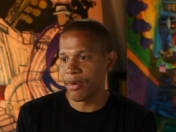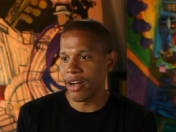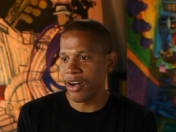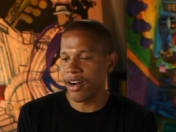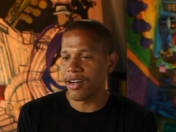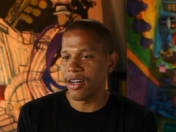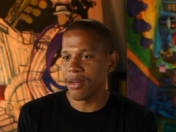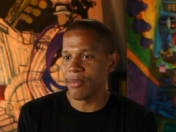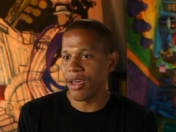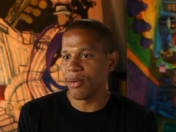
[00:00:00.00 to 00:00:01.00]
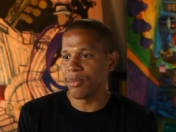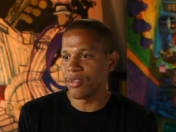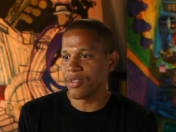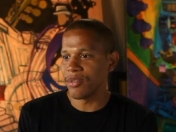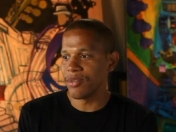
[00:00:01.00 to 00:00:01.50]
my art, I'm
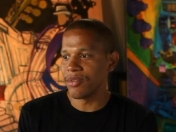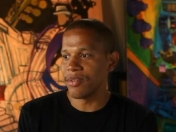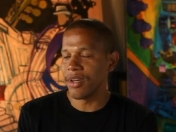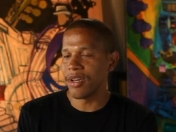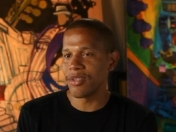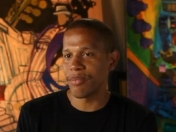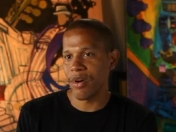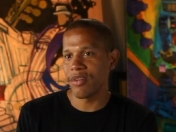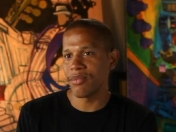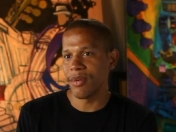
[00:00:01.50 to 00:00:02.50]
able to express